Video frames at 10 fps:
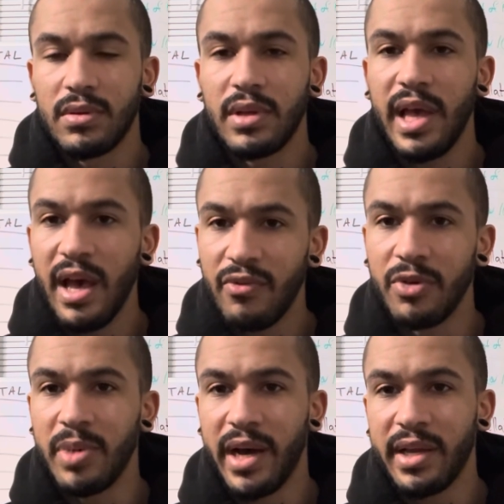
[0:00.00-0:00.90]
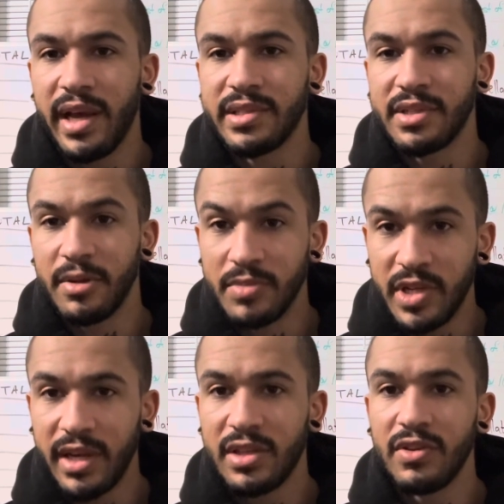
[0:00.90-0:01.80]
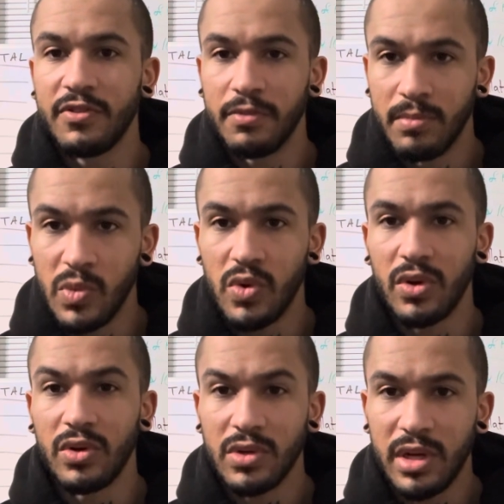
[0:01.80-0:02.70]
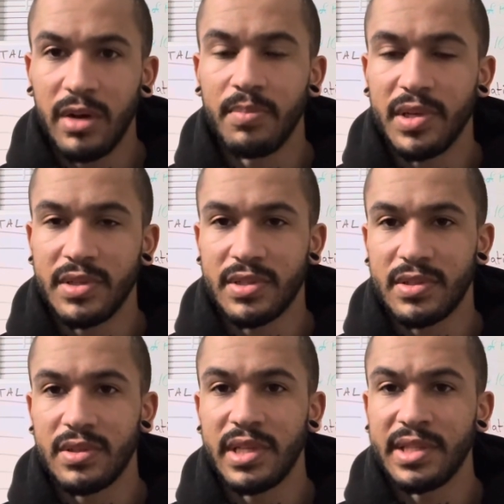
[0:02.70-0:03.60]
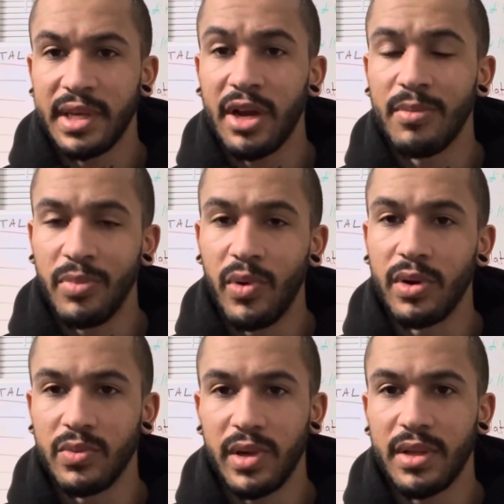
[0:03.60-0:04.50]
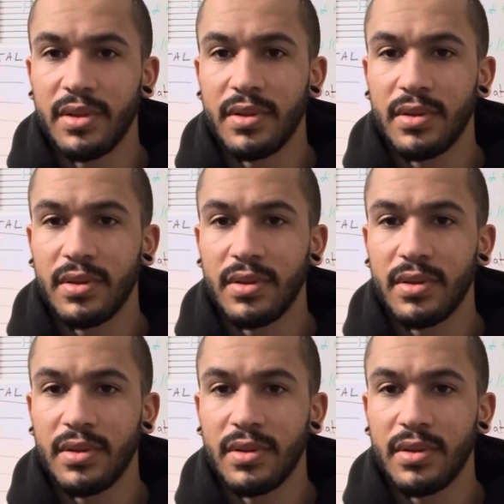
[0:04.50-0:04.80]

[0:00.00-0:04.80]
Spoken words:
Everybody has an objective moral compass that they are born with.